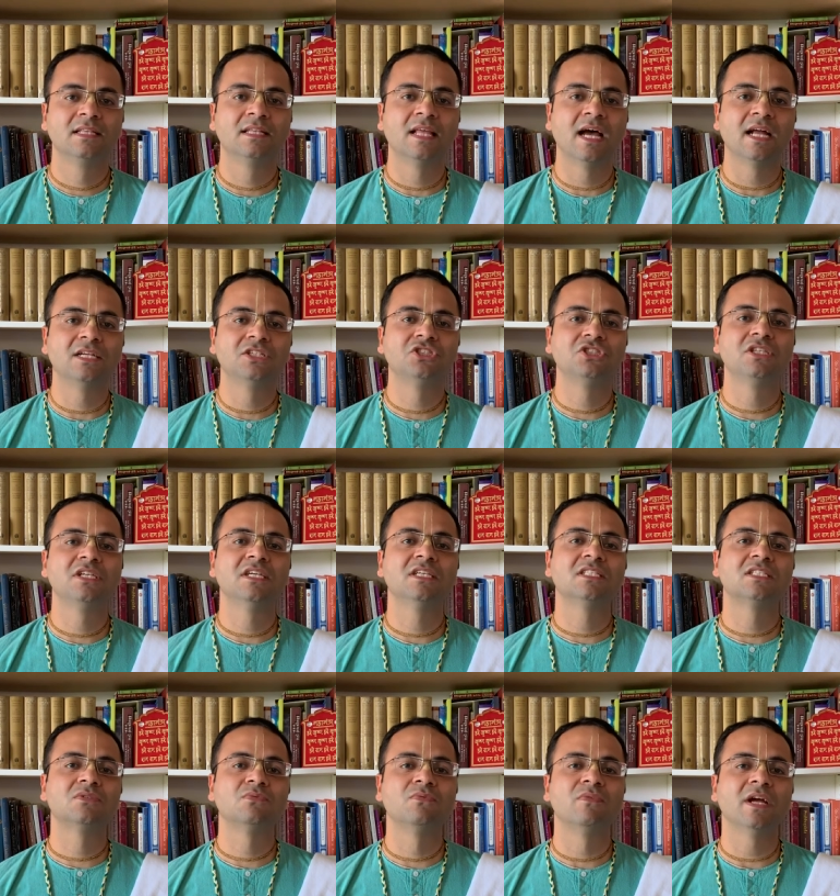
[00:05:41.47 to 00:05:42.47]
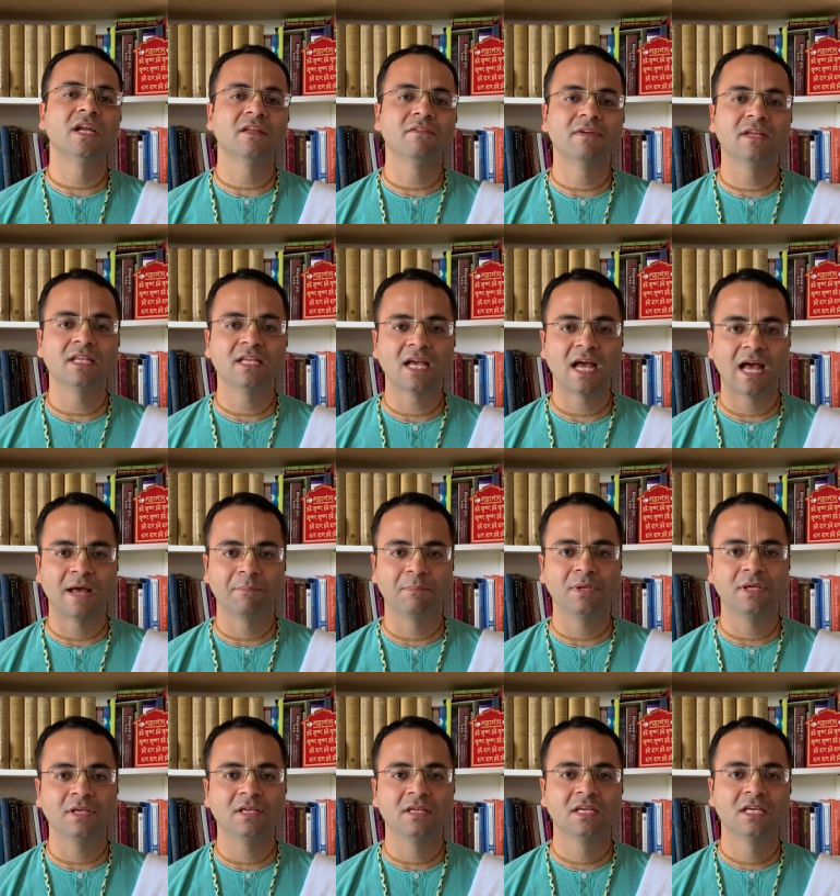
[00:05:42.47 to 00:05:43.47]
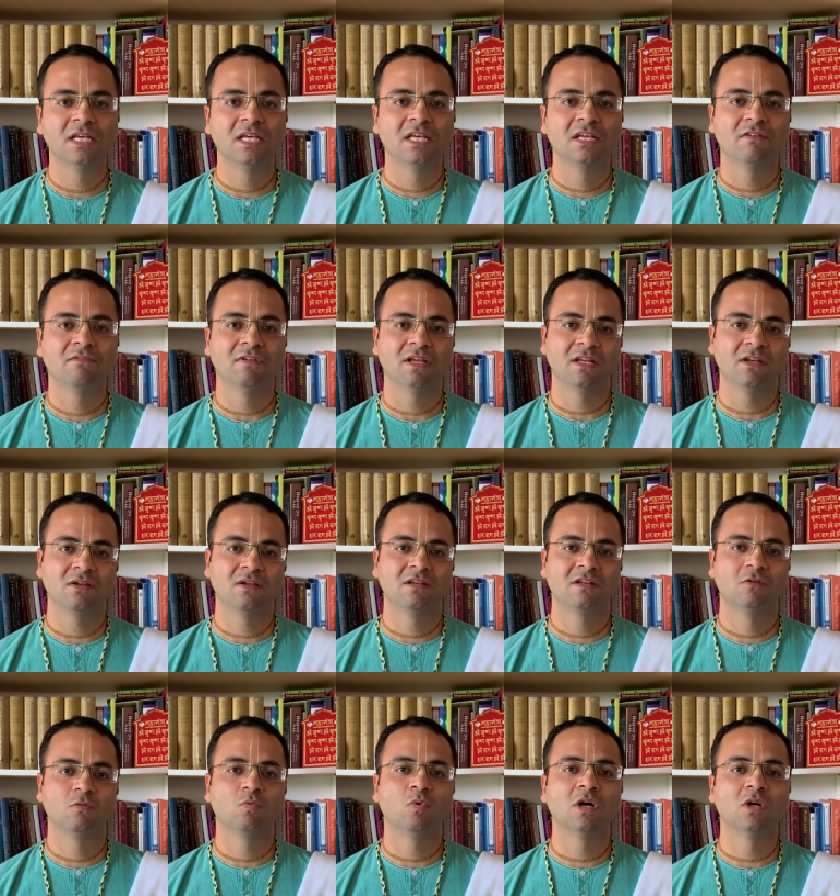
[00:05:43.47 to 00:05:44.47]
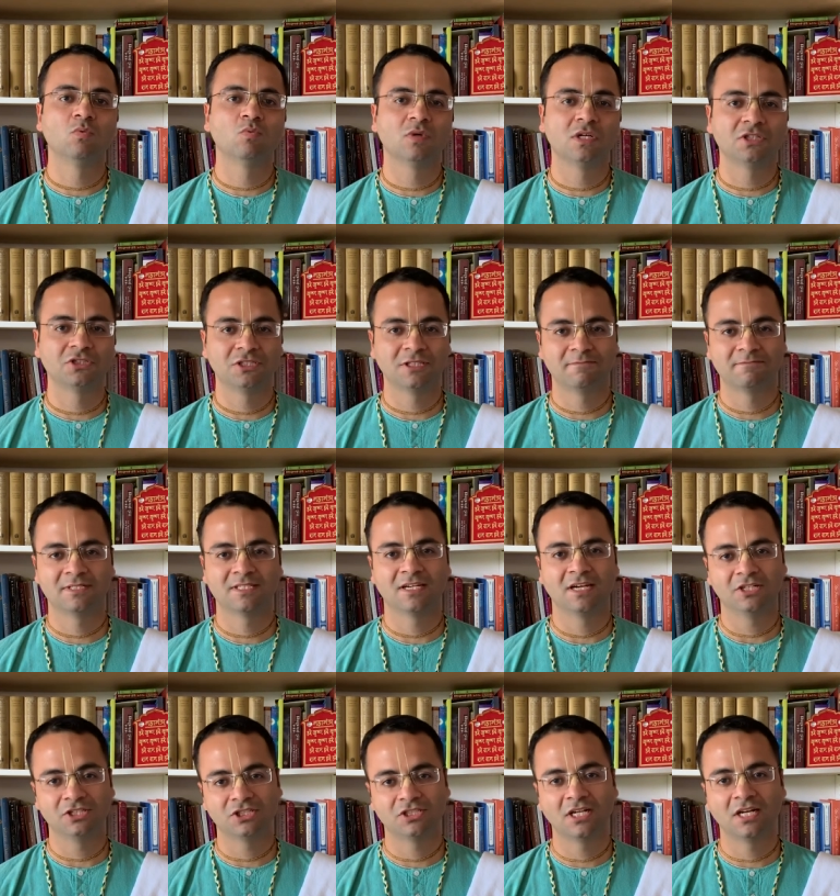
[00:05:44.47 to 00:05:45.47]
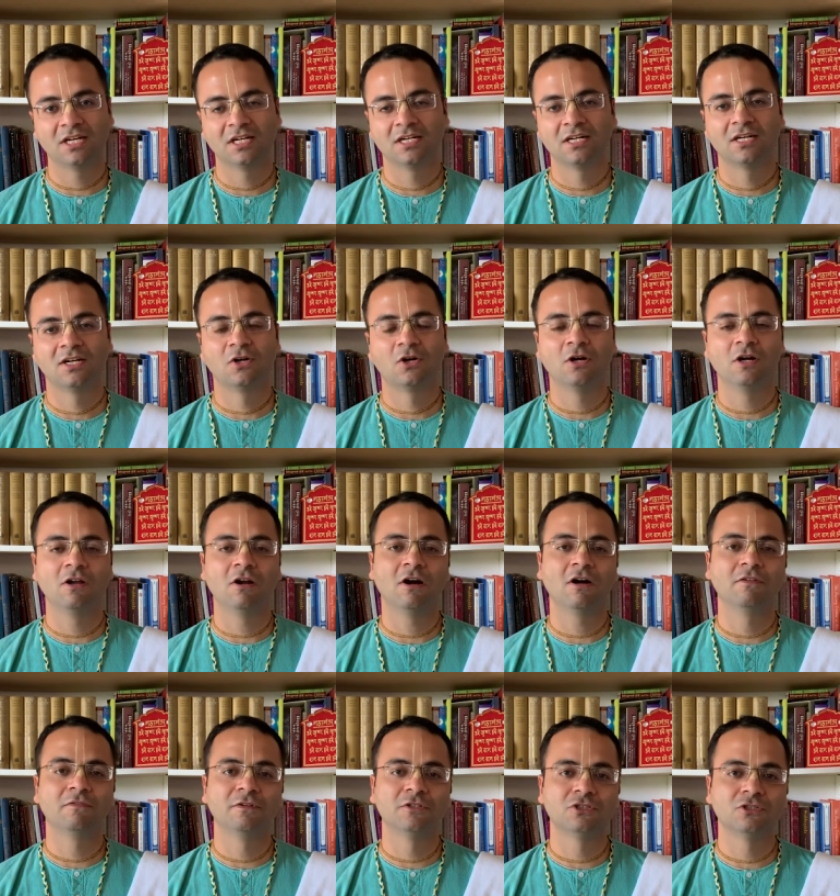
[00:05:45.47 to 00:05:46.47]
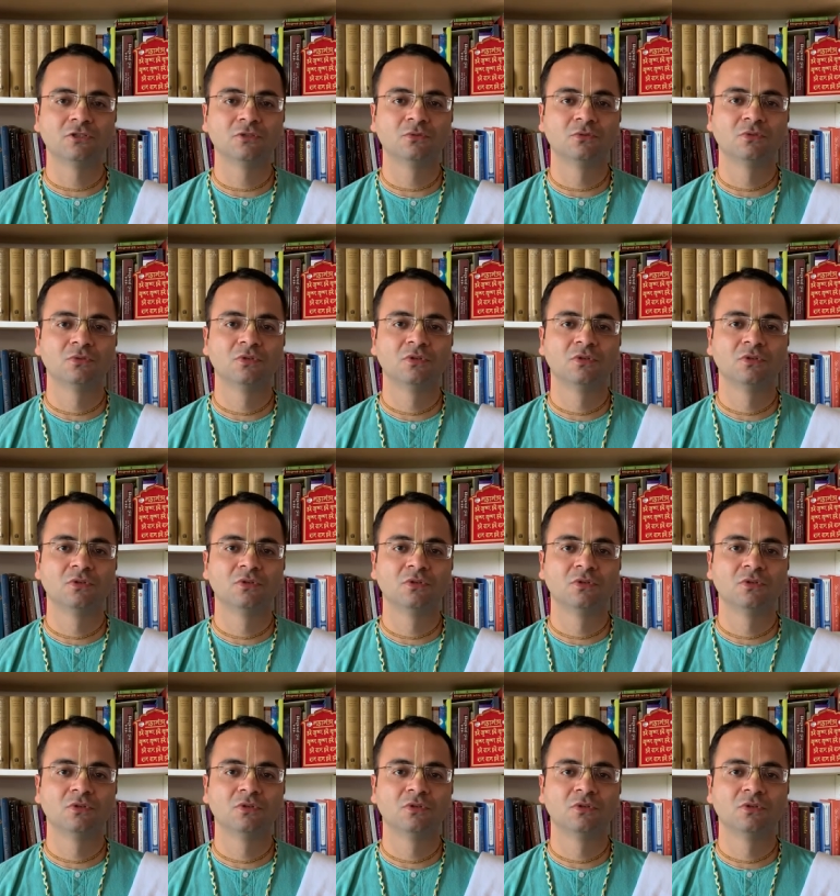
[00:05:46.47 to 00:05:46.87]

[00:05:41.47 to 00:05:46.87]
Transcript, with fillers: that she is very very happy when one worships Krishna or Lord Vishnu,